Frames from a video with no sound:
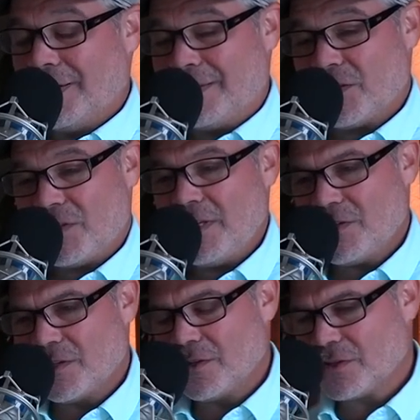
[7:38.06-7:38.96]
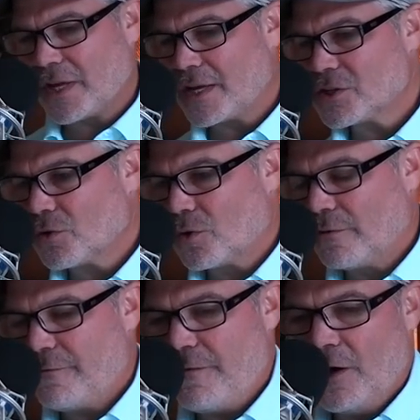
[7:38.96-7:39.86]
a disease in this case, or
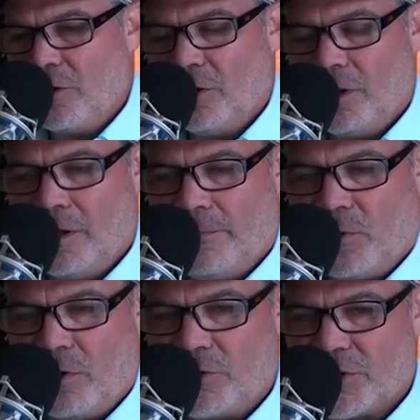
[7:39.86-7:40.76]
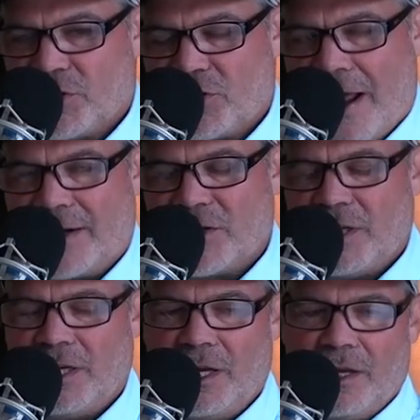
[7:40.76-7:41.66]
a fungal approach
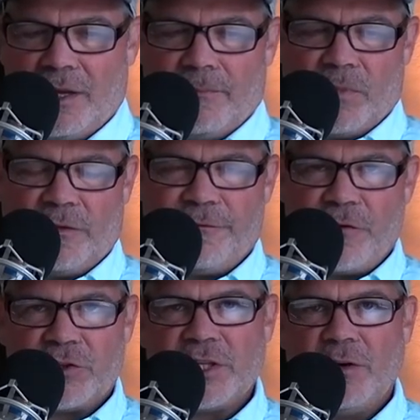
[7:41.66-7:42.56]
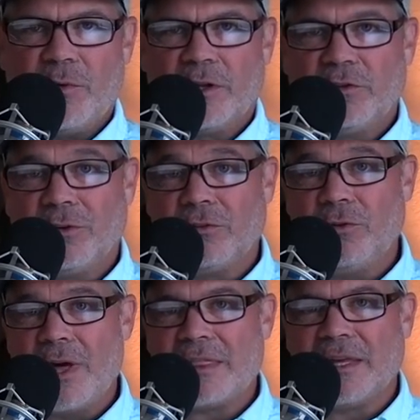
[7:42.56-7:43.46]
strategy, the first thing you want to do is do
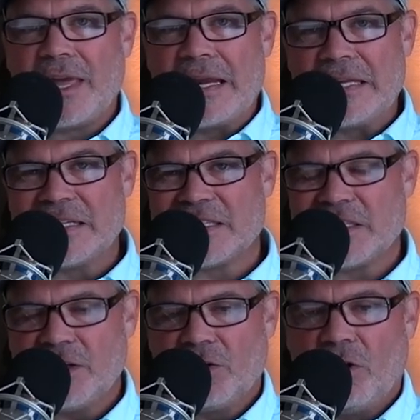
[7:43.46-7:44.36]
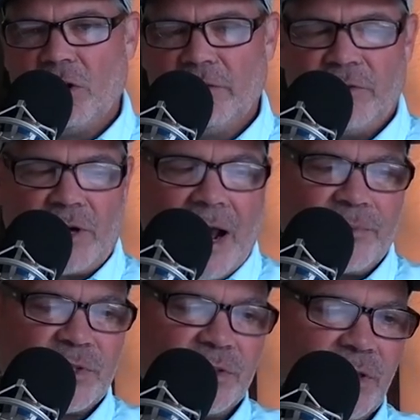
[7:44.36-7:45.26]
nothing and consider all of your
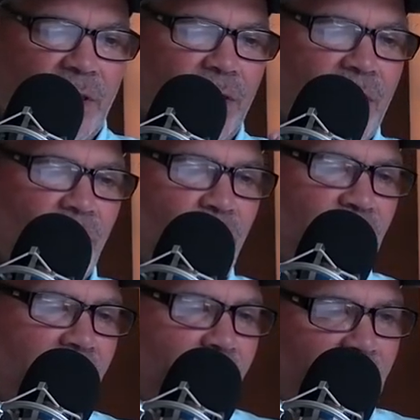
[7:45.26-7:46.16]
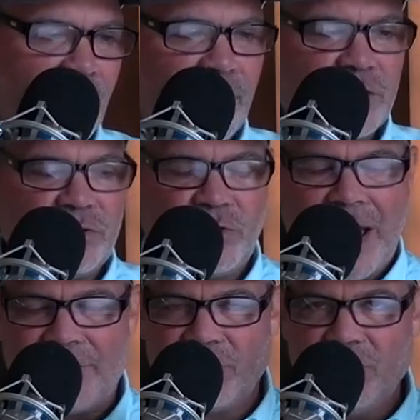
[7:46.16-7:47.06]
options. And then the other thing I recommend you do
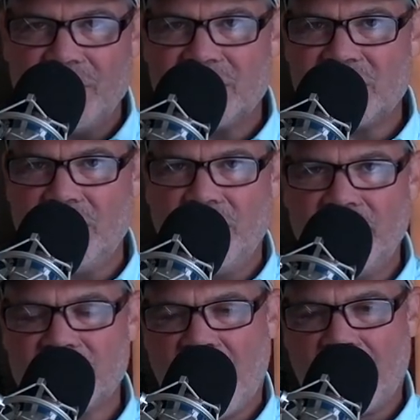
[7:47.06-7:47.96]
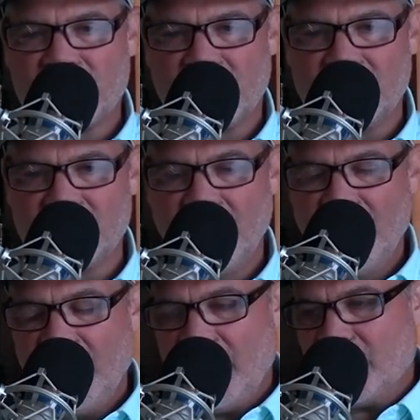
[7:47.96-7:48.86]
after you consider these options
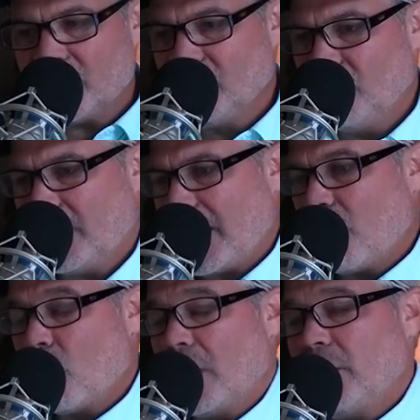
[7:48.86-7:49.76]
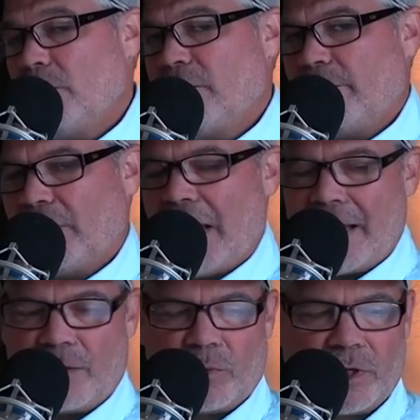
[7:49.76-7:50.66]
is look at what you've
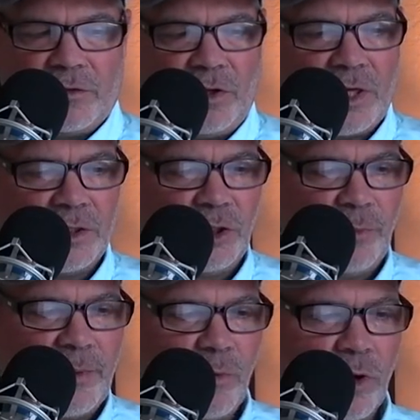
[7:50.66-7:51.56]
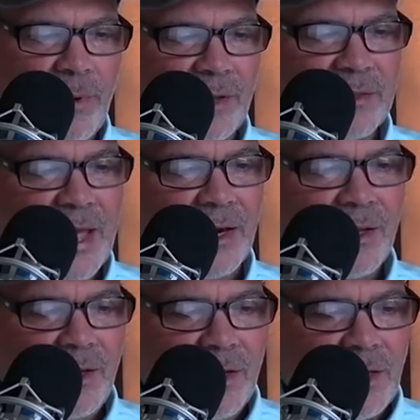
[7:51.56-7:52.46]
applied. And we're going to talk a little bit more about that
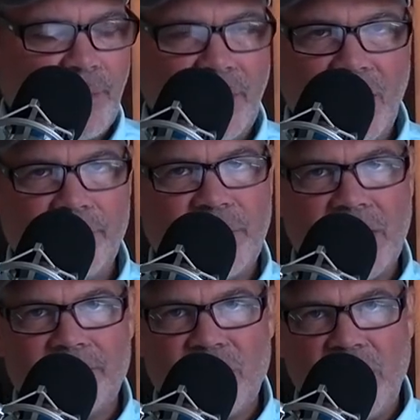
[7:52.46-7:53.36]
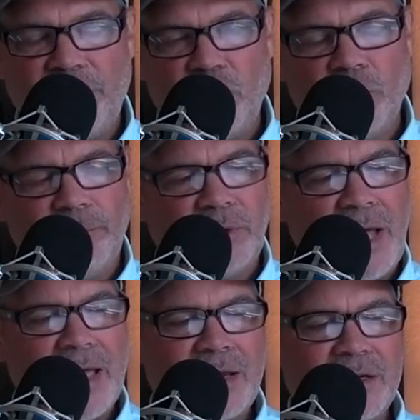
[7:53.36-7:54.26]
coming up. But if you
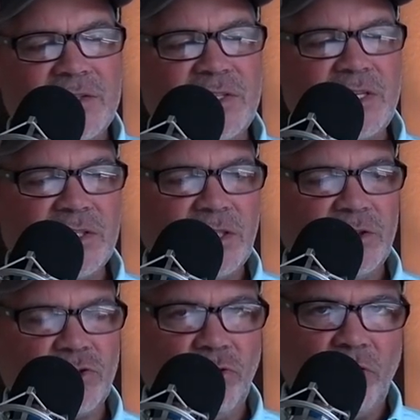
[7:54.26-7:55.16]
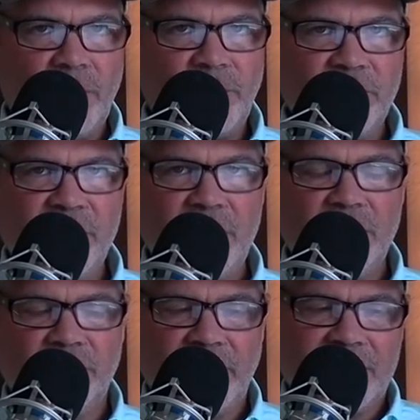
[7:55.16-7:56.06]
applied a disease control, a
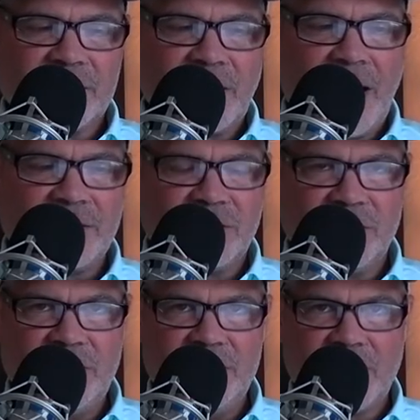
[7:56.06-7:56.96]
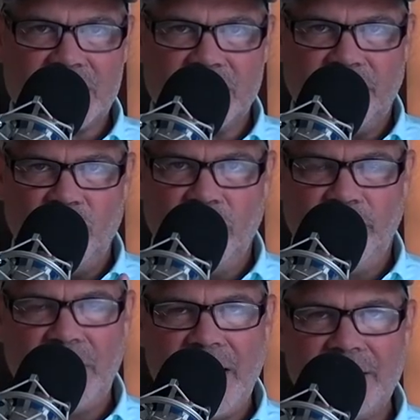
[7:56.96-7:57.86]
preventative like a Scott's Disease X, if you
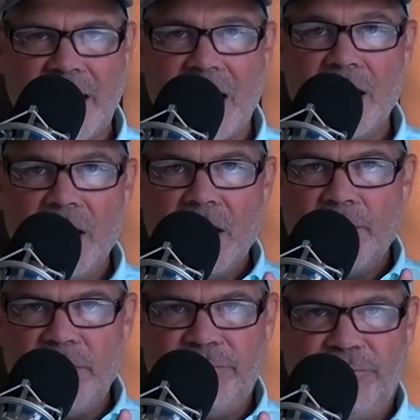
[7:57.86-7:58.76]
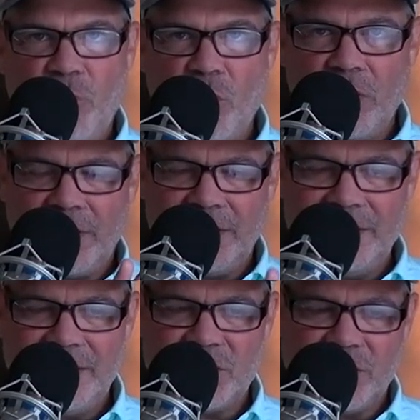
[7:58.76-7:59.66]
applied that before
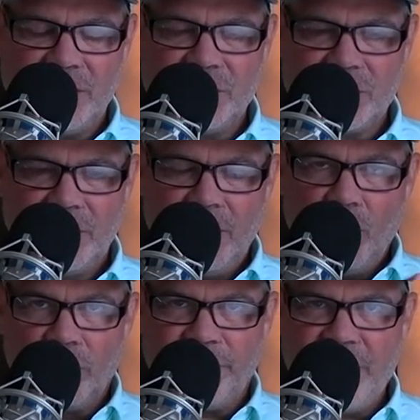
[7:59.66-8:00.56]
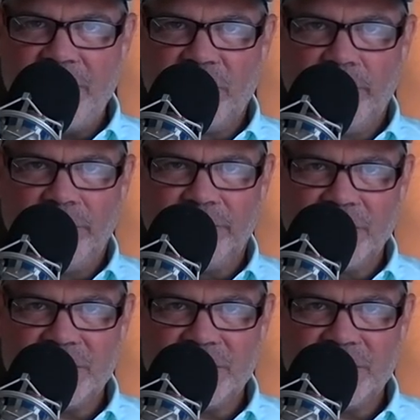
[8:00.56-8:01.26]
conditions were favorable for